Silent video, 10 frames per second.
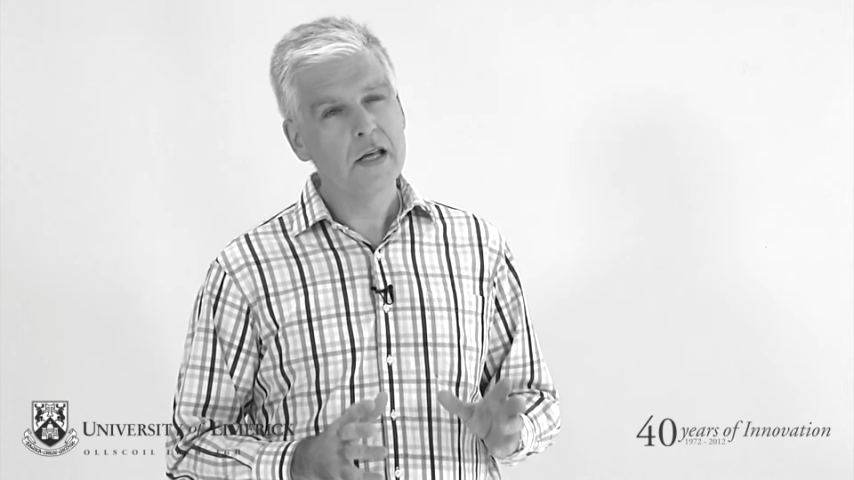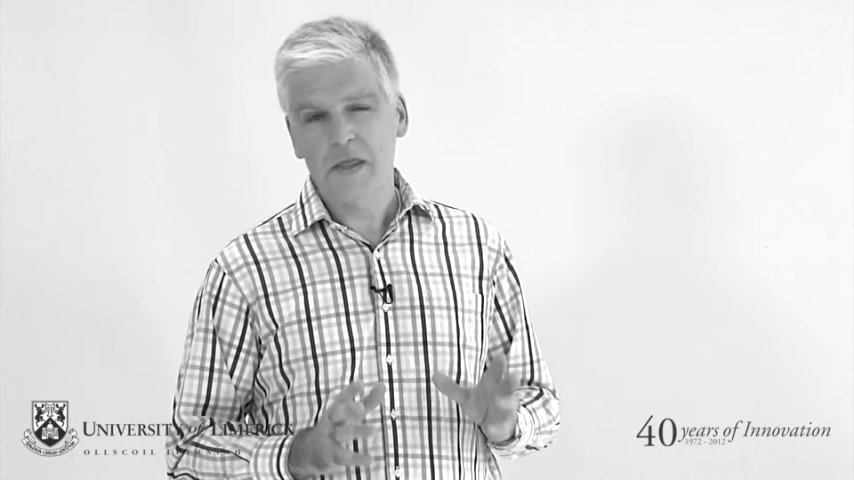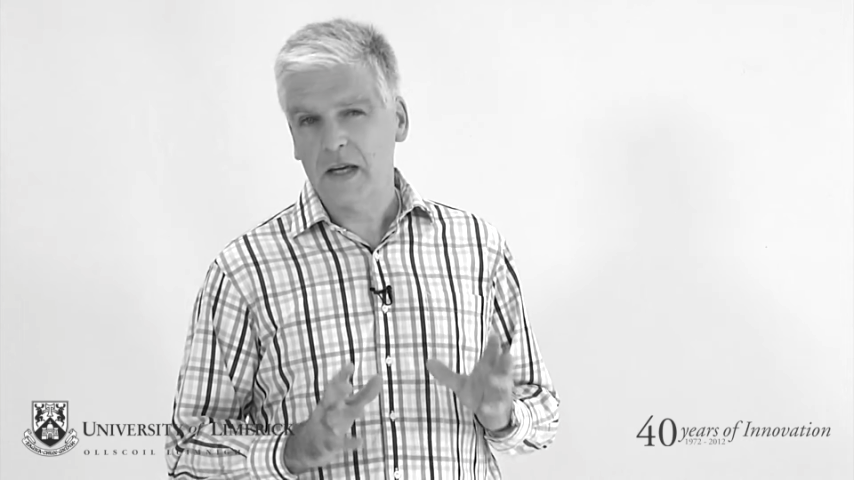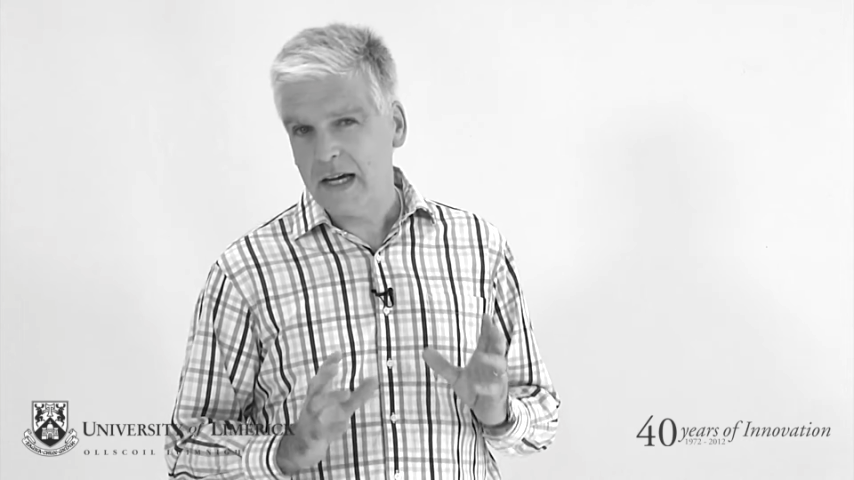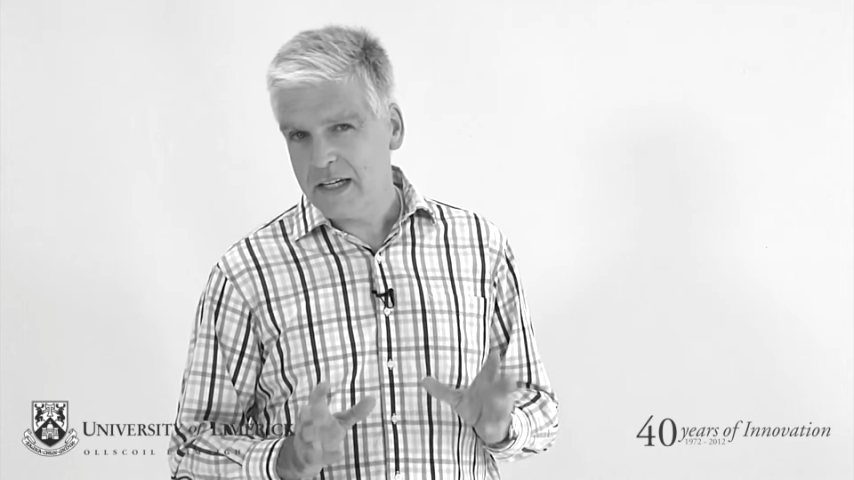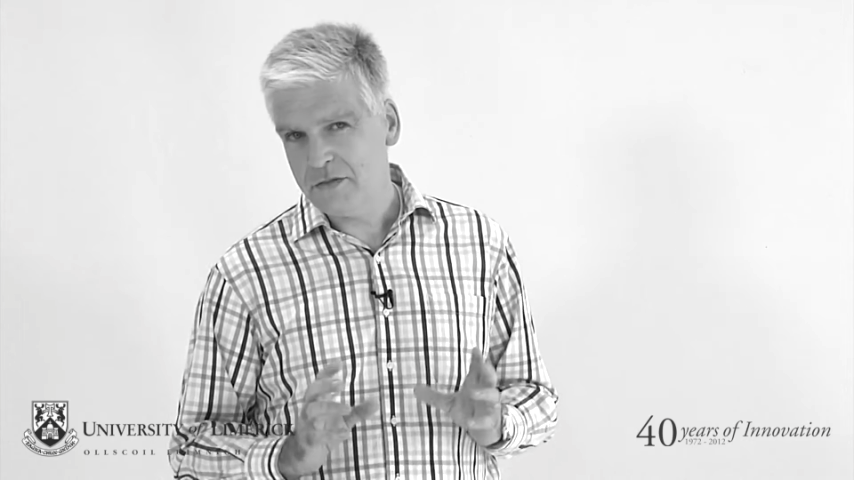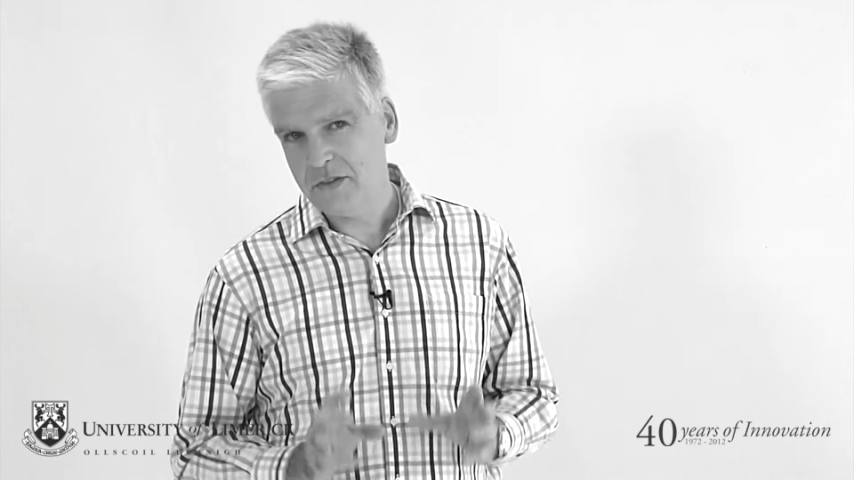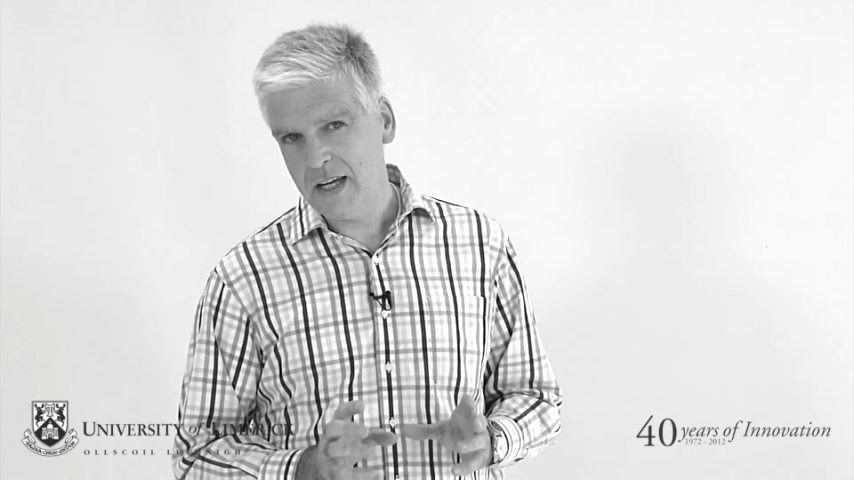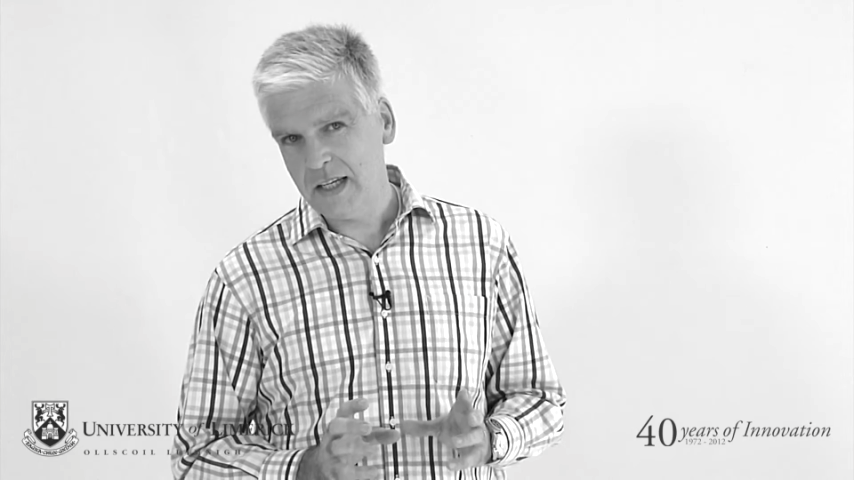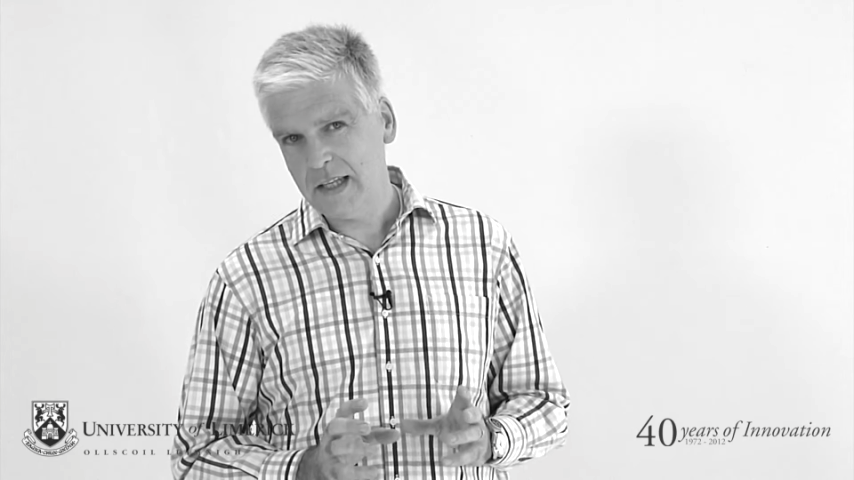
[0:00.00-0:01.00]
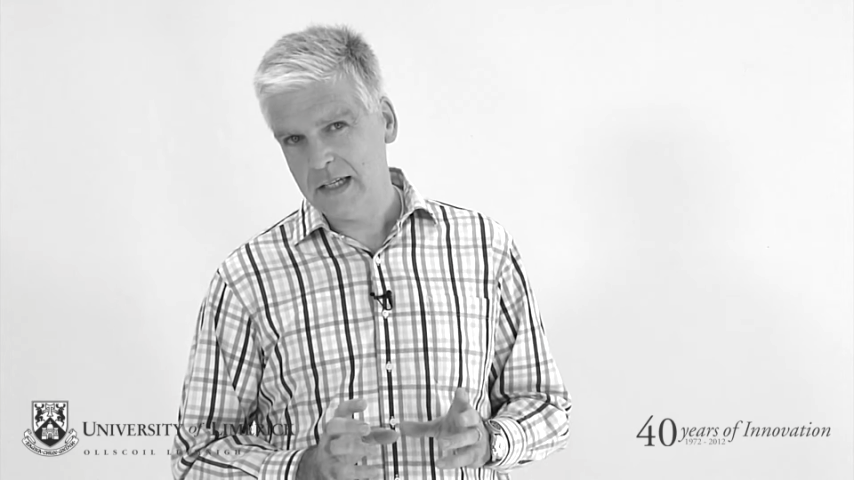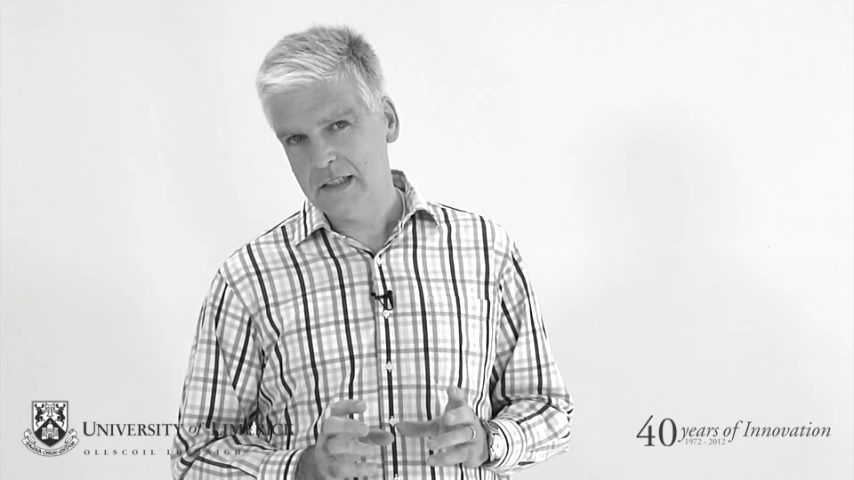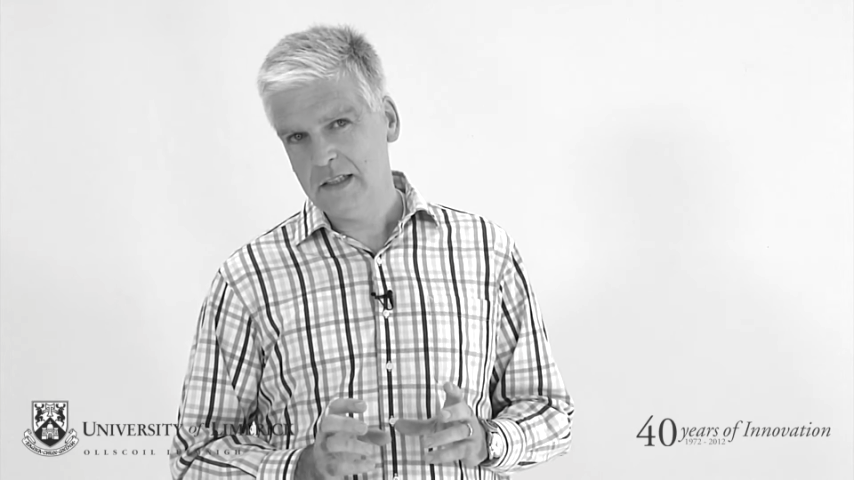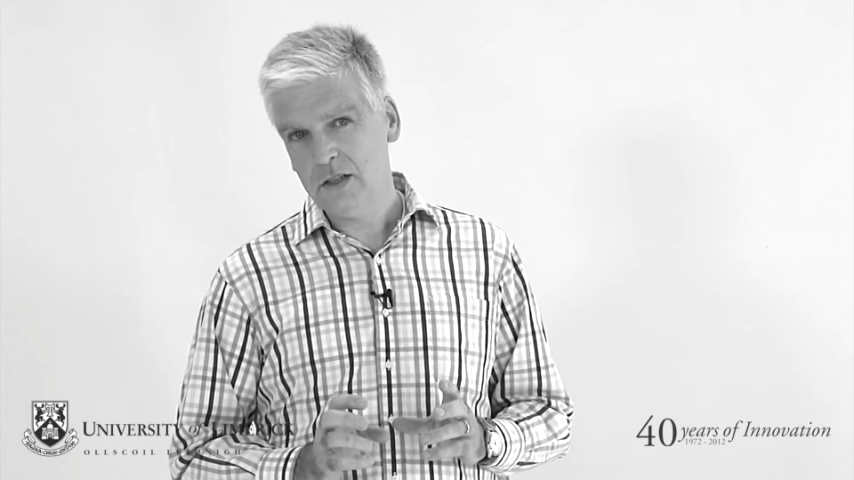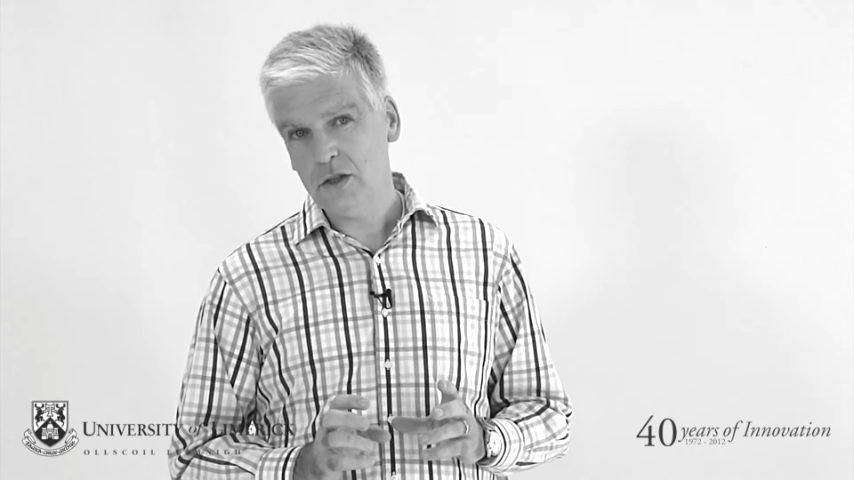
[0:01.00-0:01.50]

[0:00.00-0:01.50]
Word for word: The kind of thing that